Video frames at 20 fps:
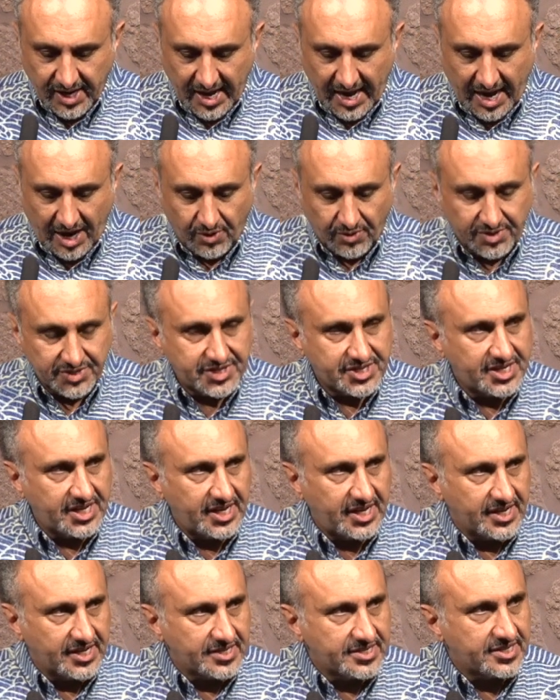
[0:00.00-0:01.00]
our
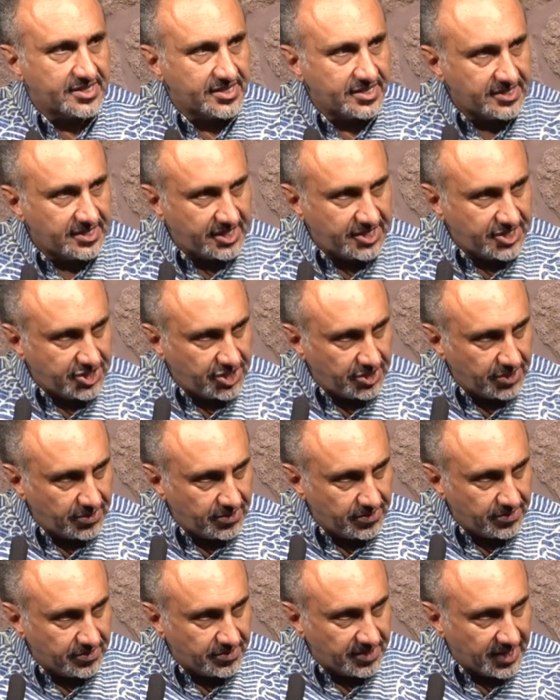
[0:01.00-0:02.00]
sins. Did
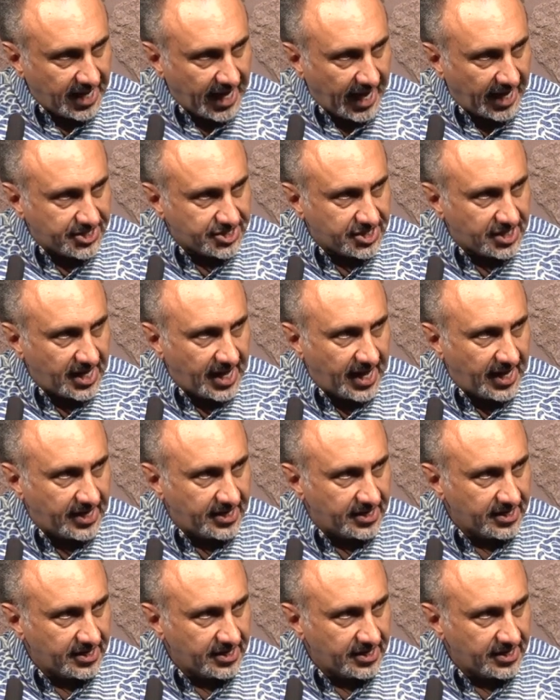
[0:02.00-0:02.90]
you catch that?